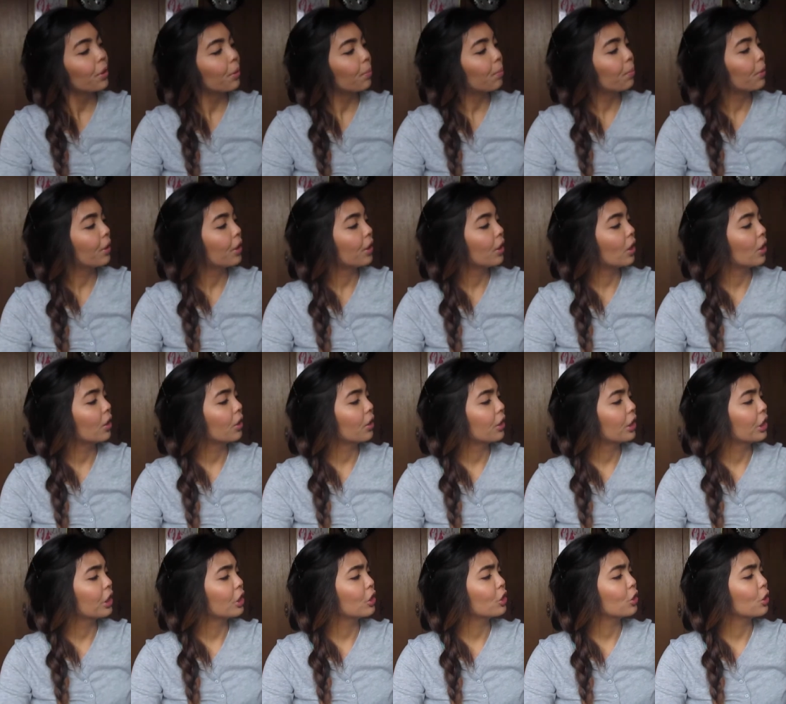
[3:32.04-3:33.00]
the print on
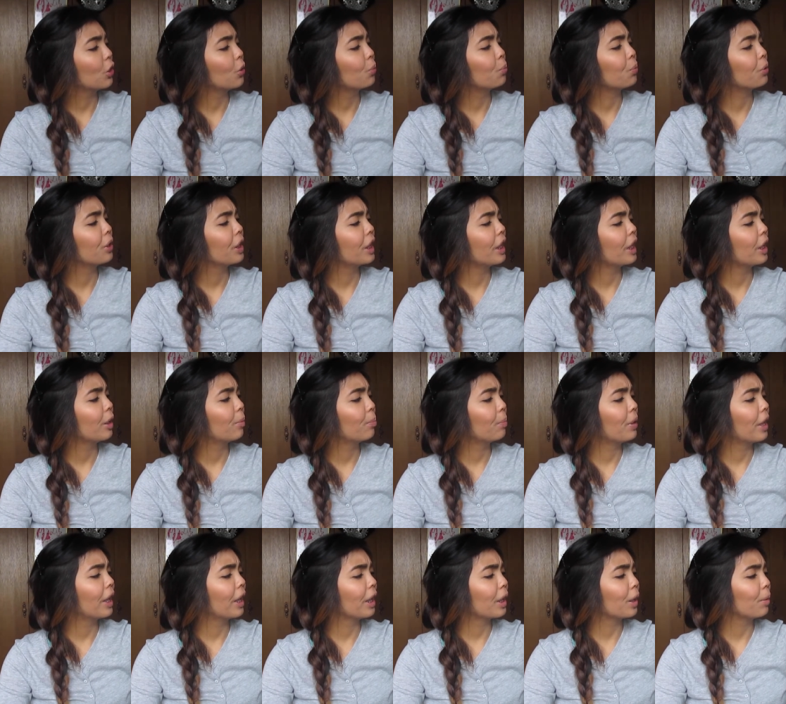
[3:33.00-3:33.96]
here is so pretty,
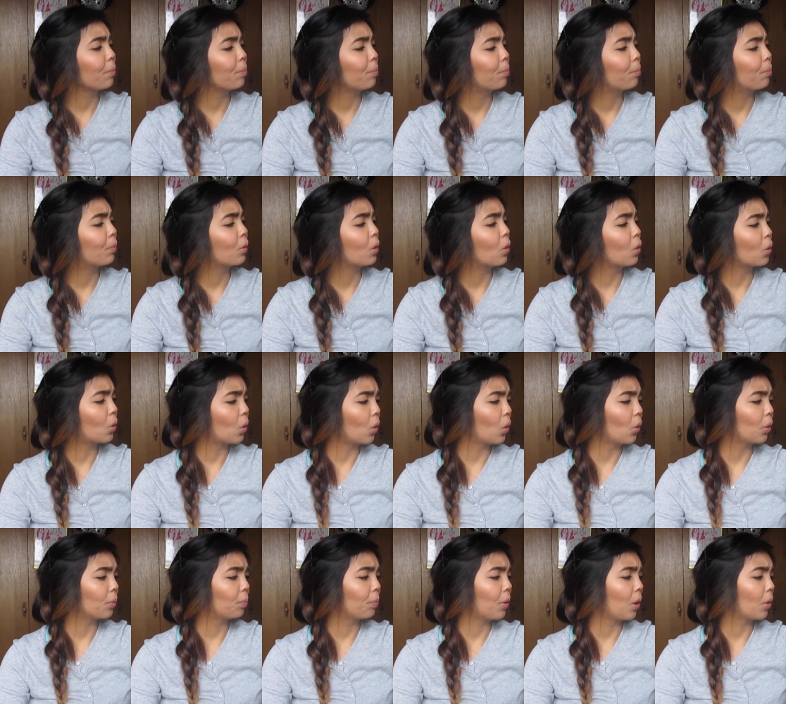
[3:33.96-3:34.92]
pink and
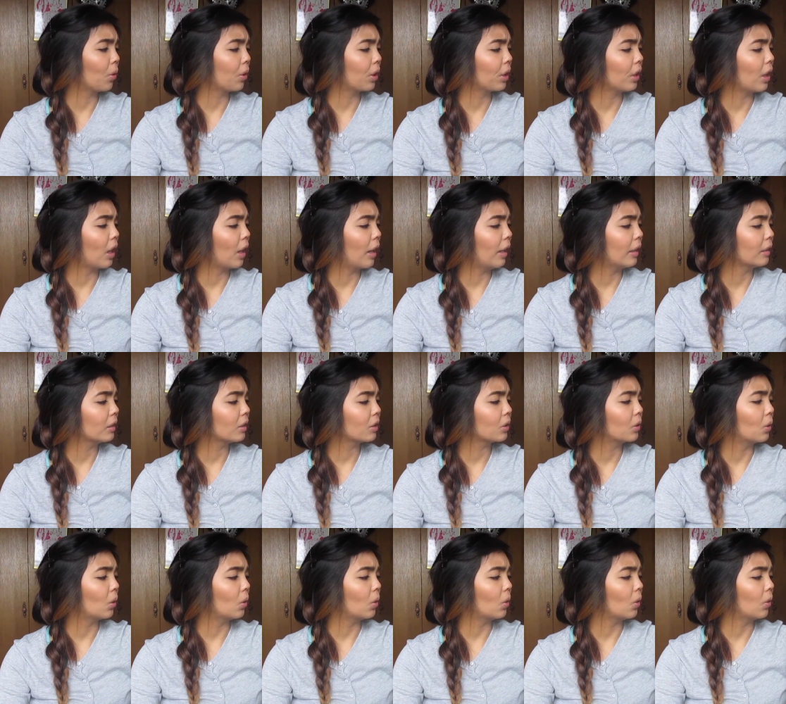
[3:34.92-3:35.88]
gold polka dots,
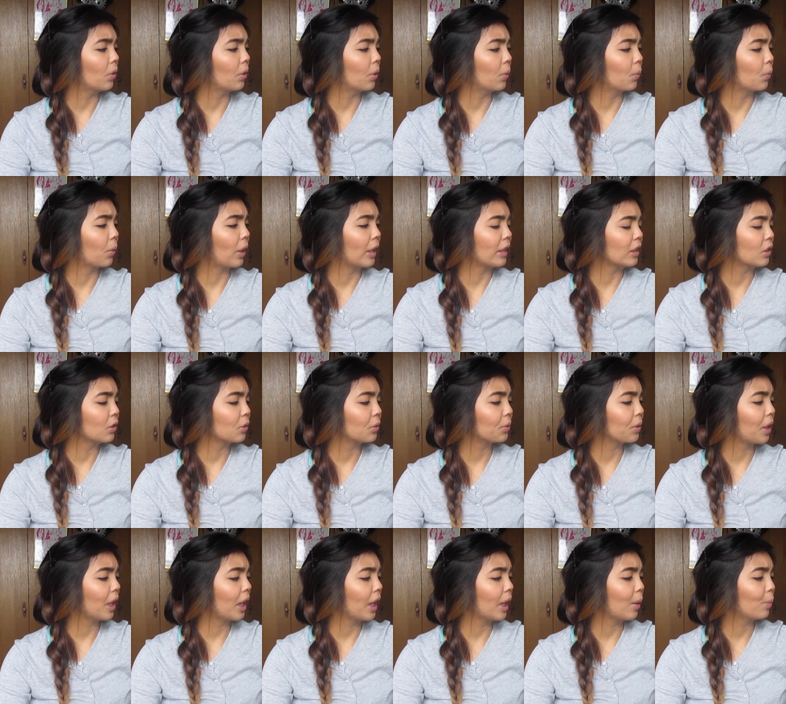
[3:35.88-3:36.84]
gold and white
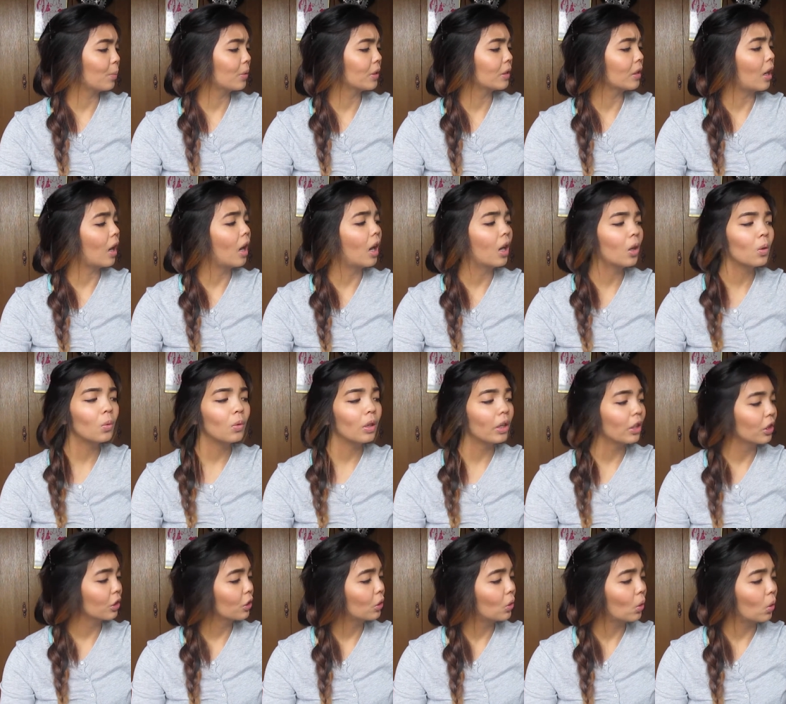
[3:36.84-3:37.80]
stripes, aqua
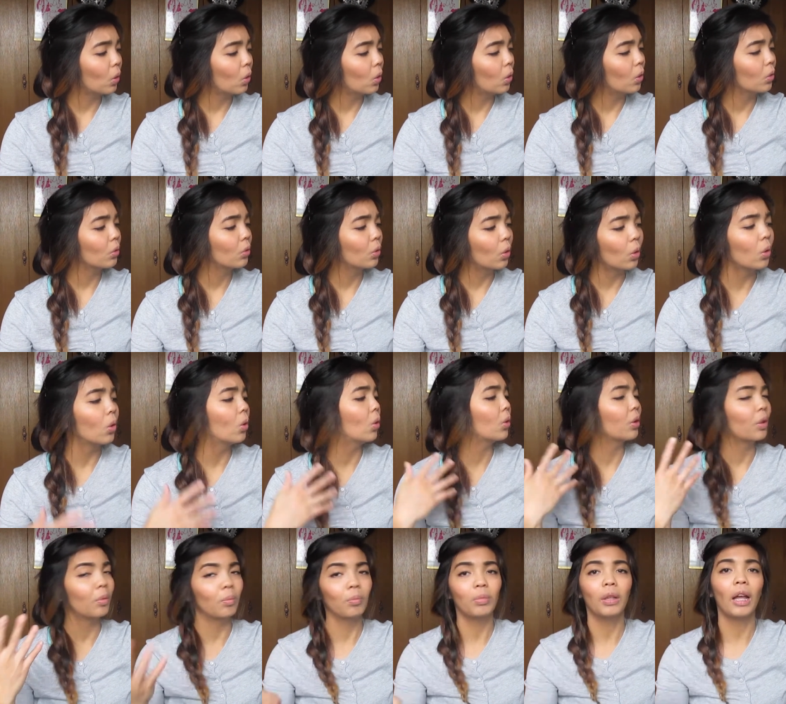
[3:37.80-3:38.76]
and gold,
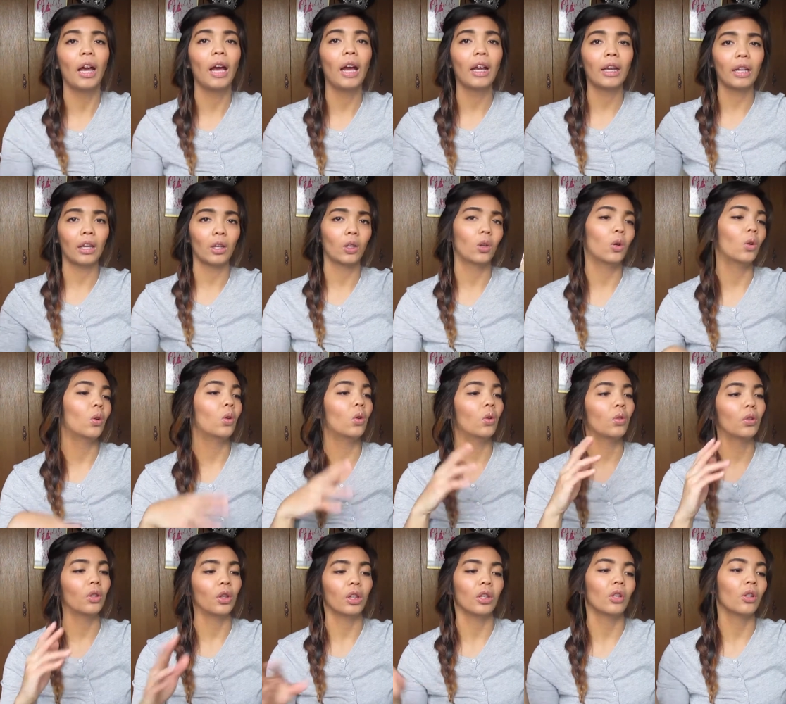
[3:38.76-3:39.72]
gold and black and
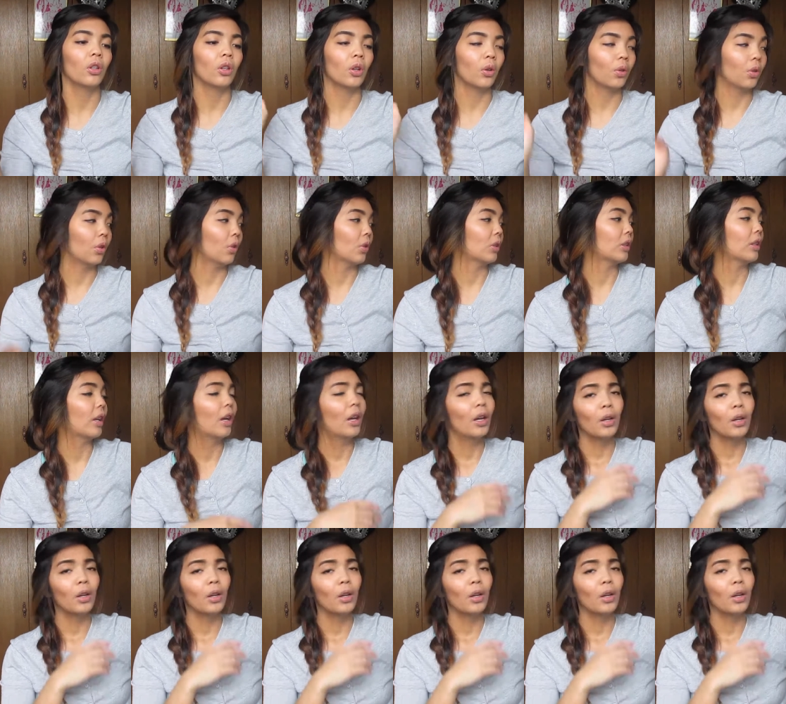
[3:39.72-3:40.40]
gold, you know, those